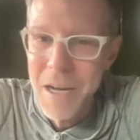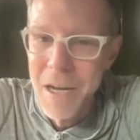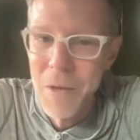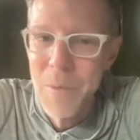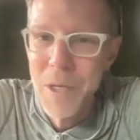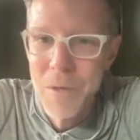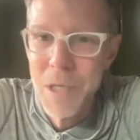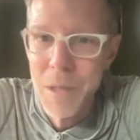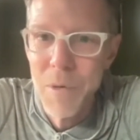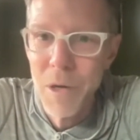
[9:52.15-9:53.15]
that we use
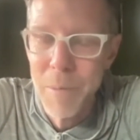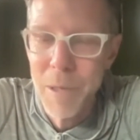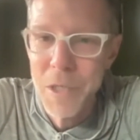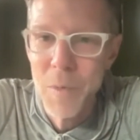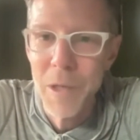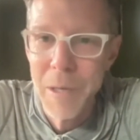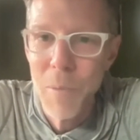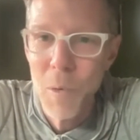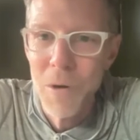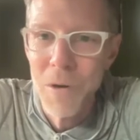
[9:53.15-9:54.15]
in the book, but it's really
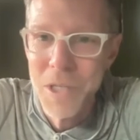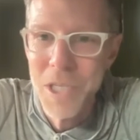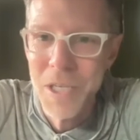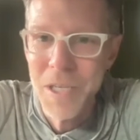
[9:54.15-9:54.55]
important